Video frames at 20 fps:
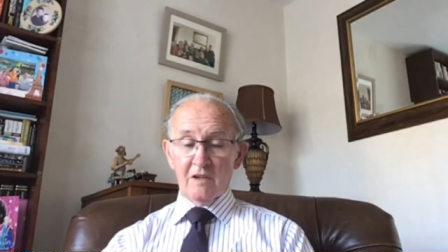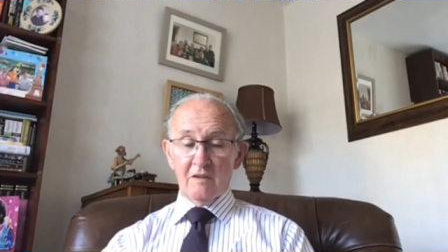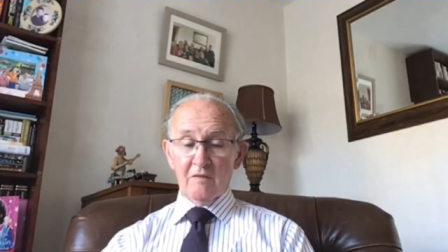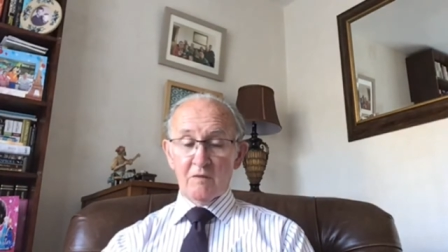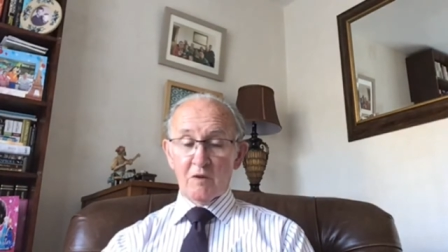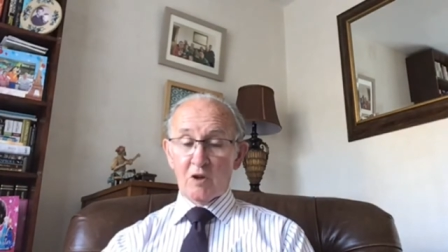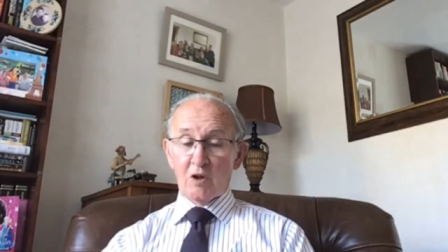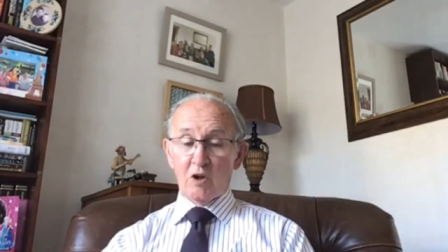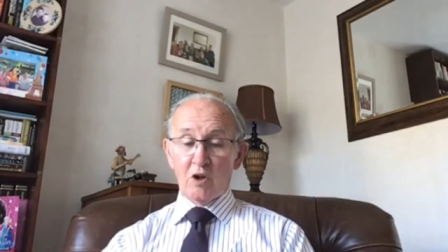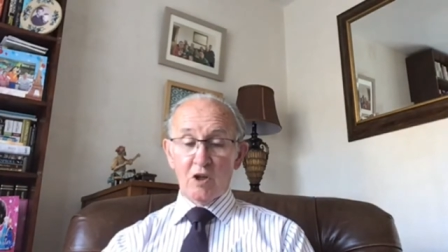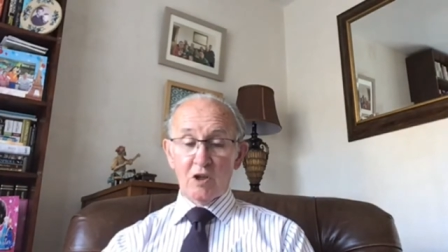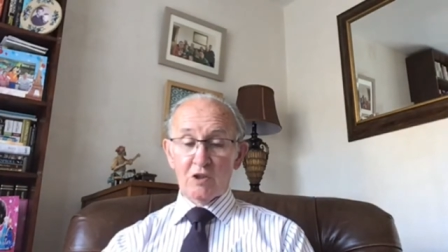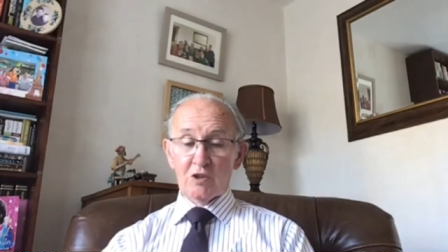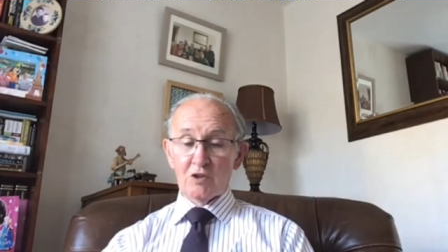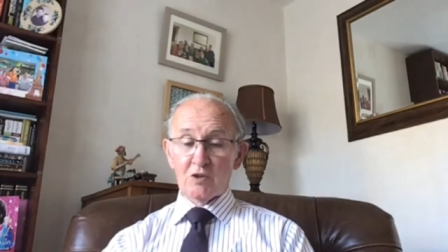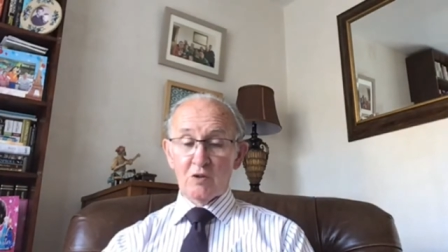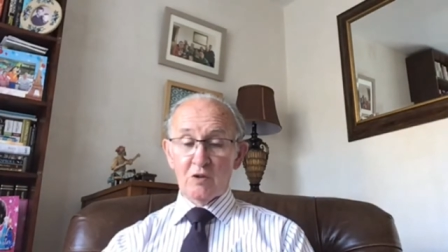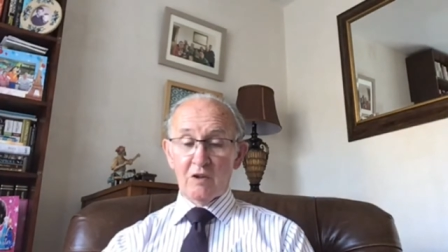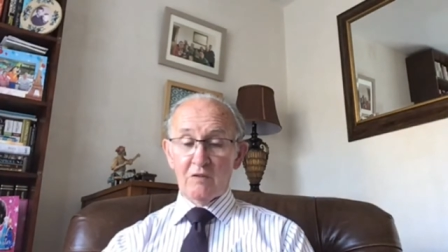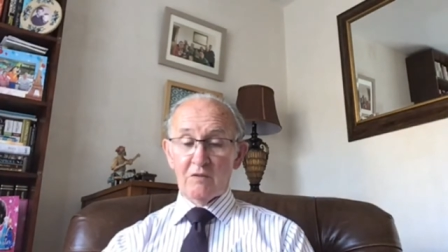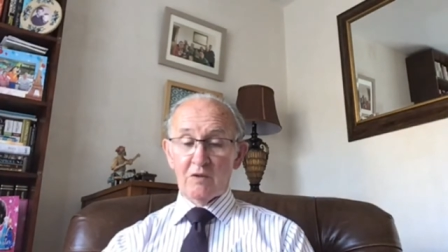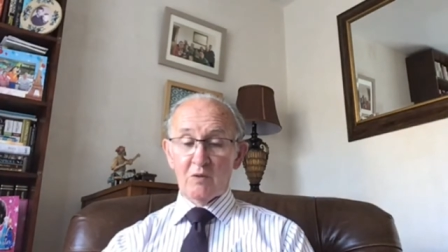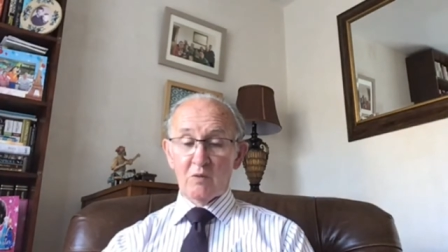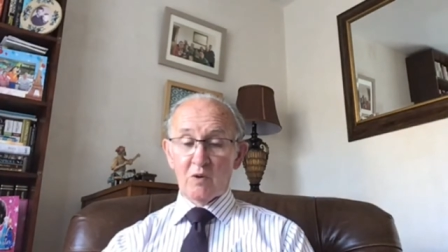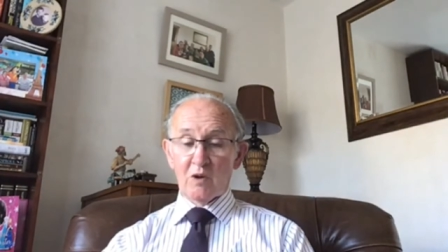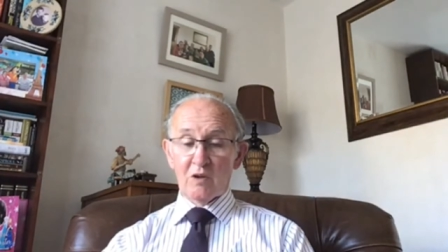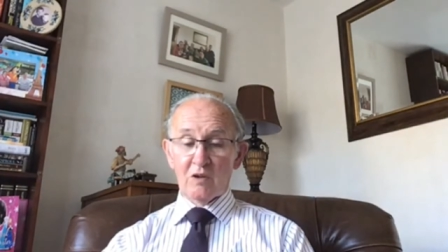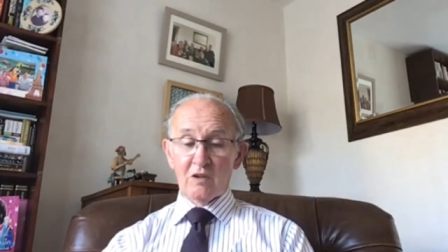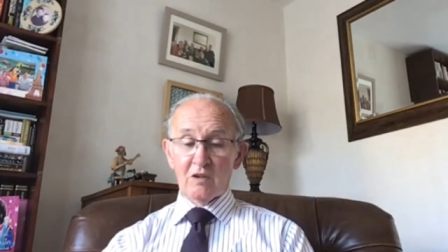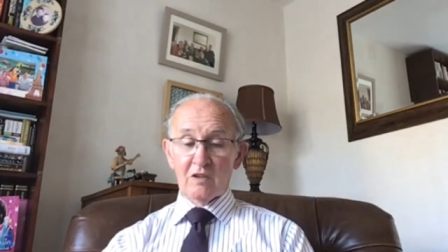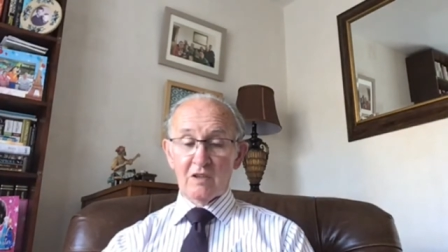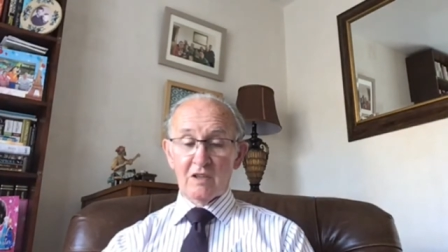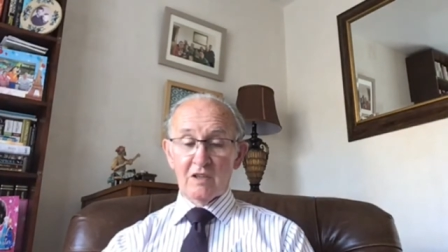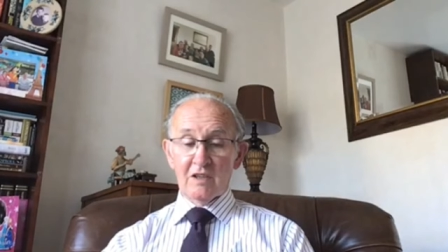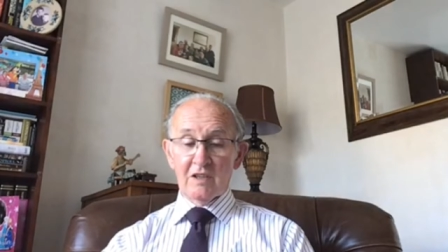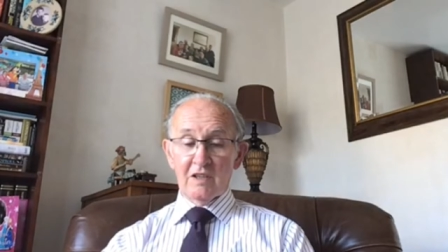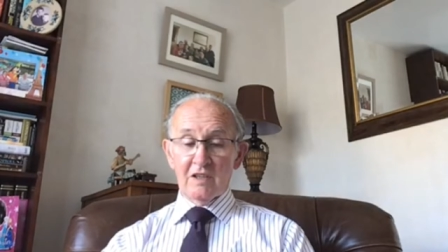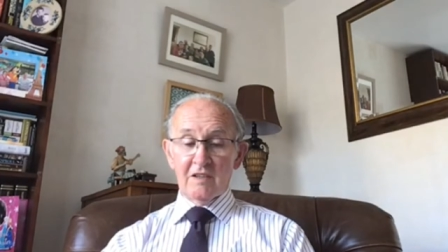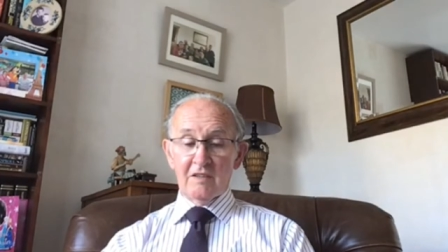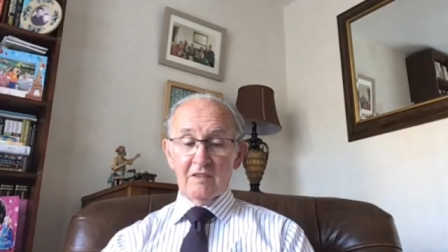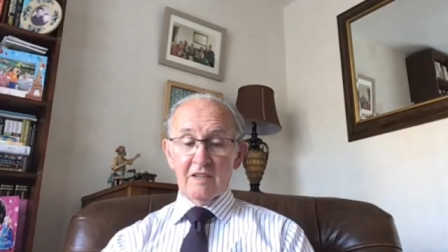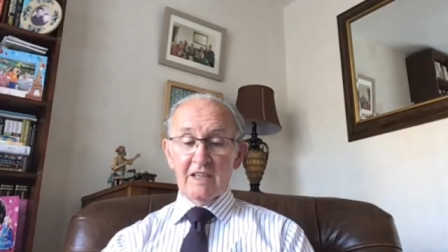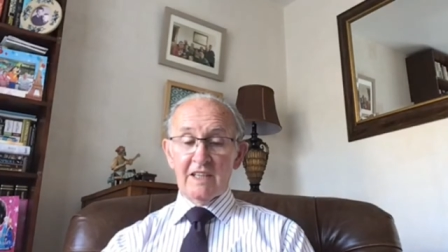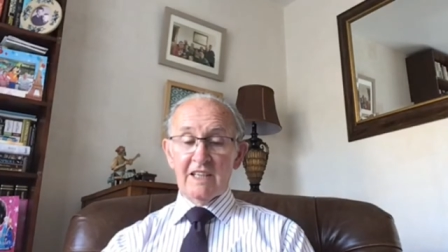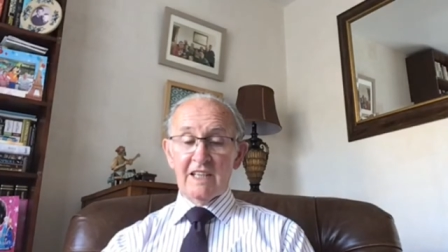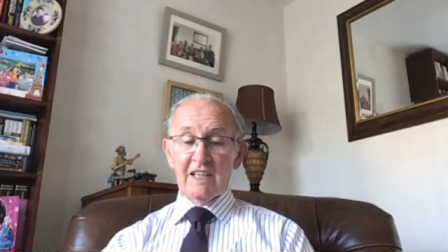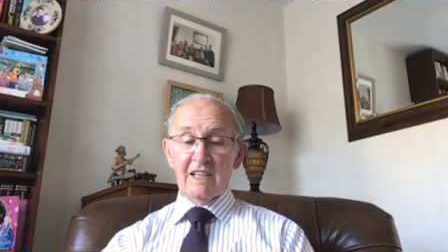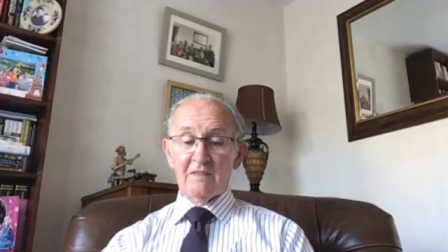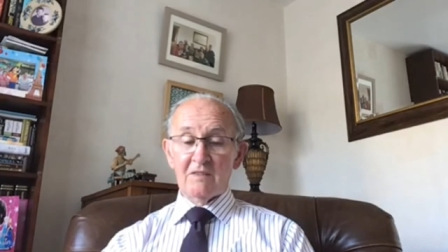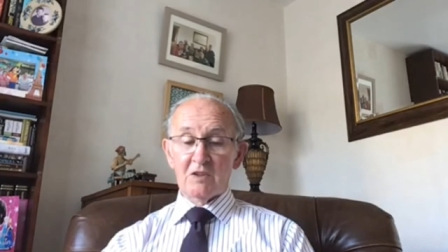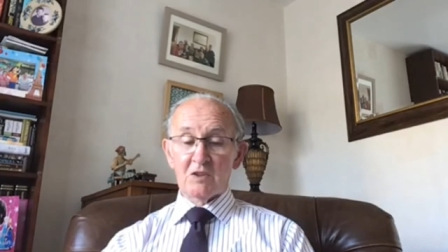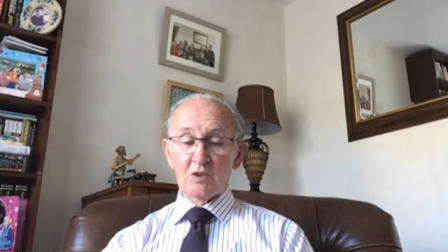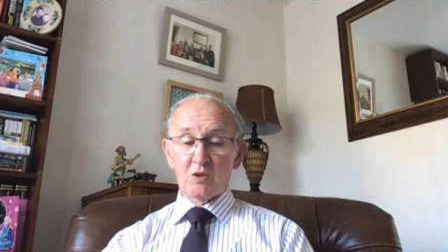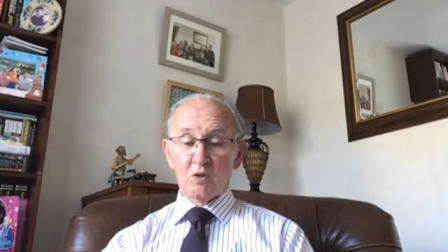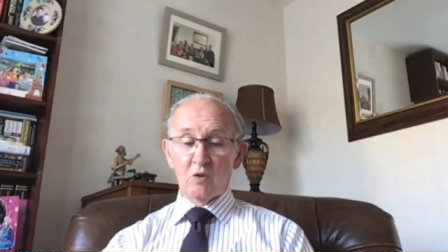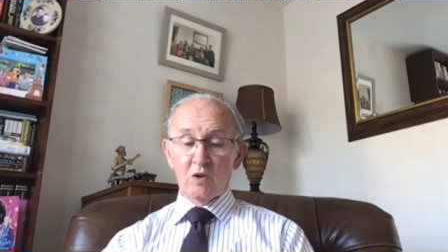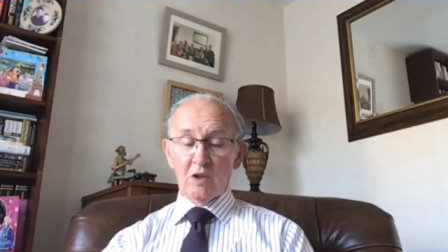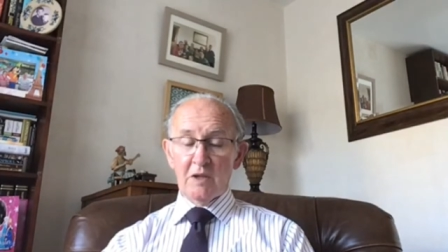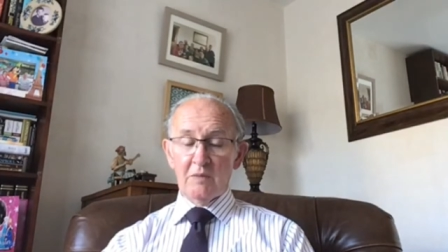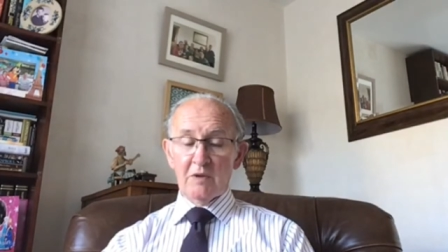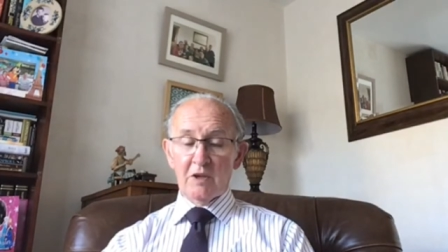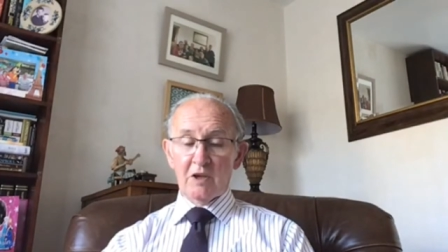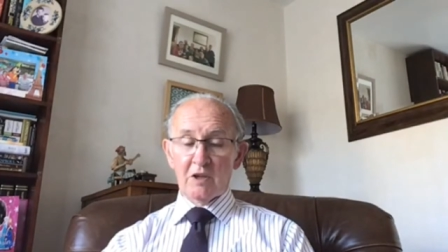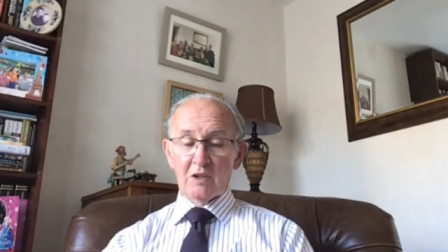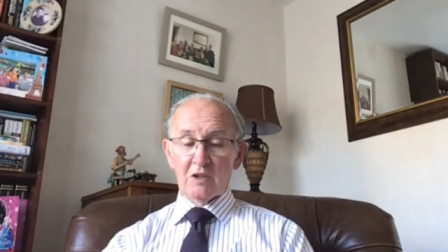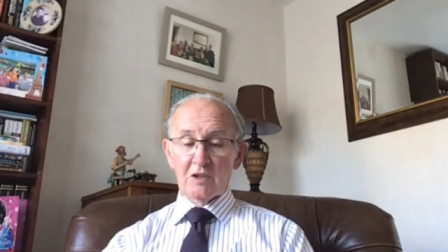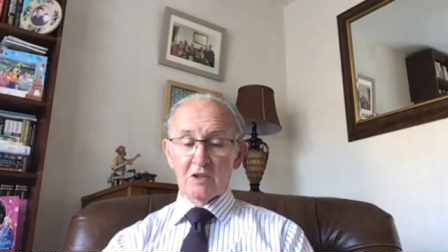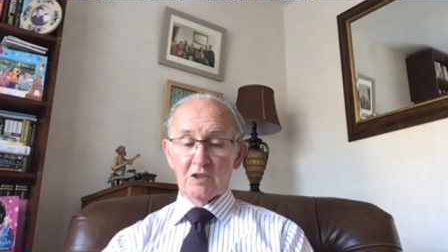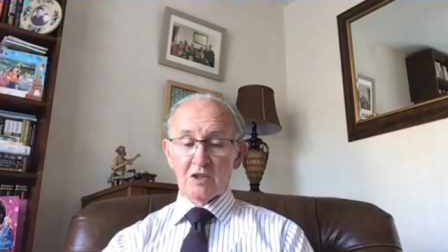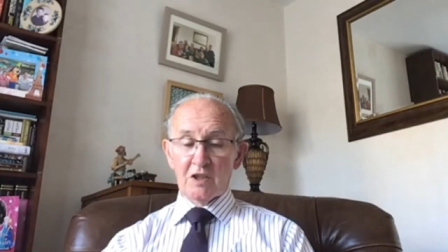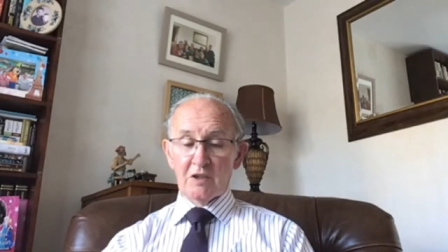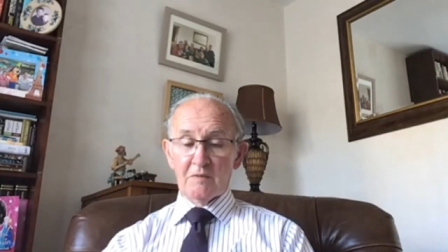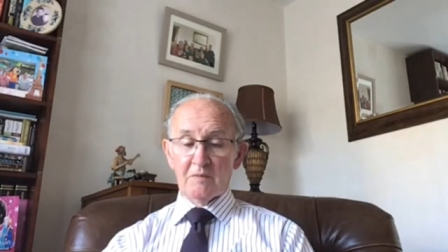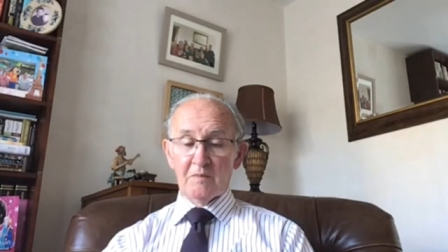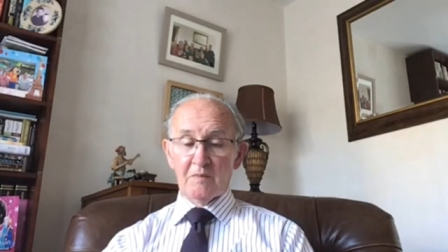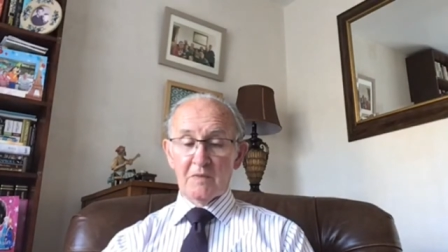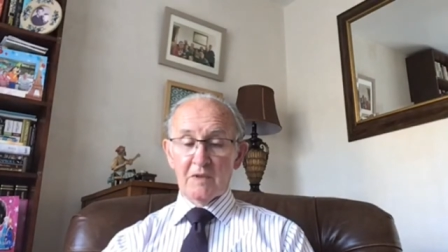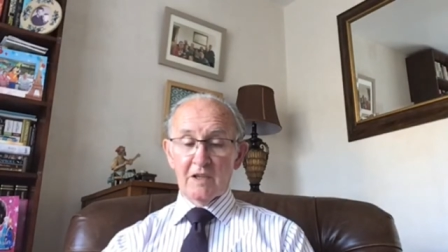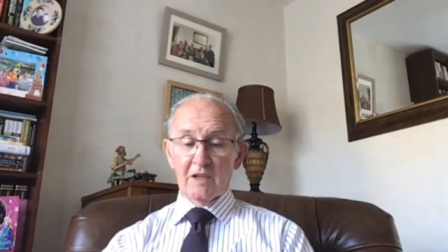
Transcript: For God so loved the world that he gave his only begotten Son,